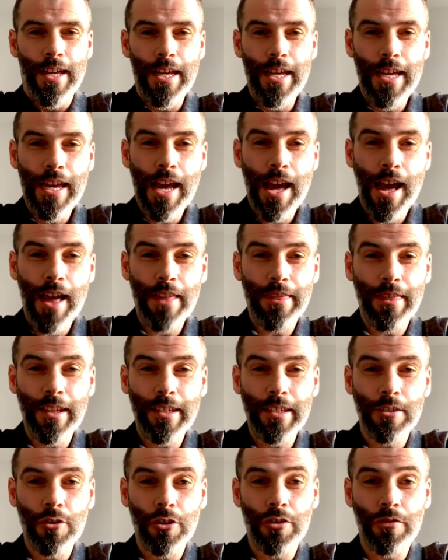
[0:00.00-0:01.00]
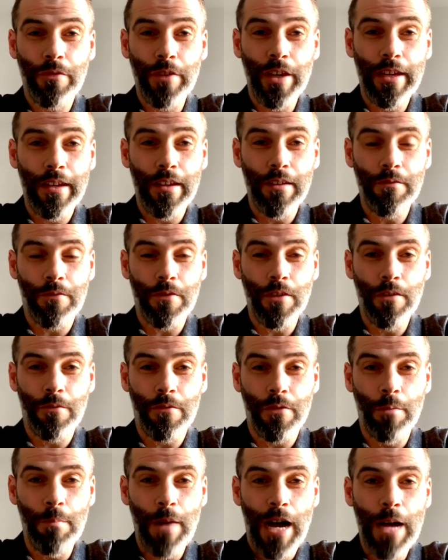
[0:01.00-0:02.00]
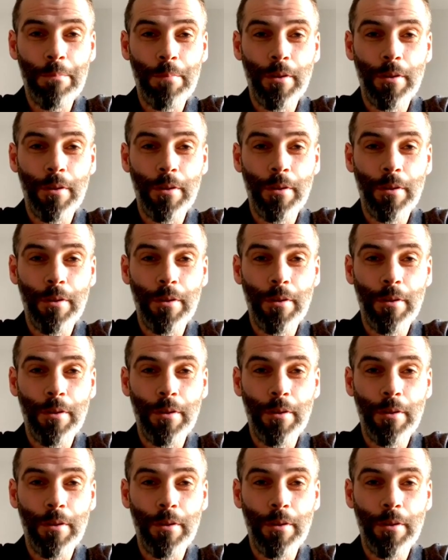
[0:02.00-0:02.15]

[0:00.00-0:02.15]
I think just from my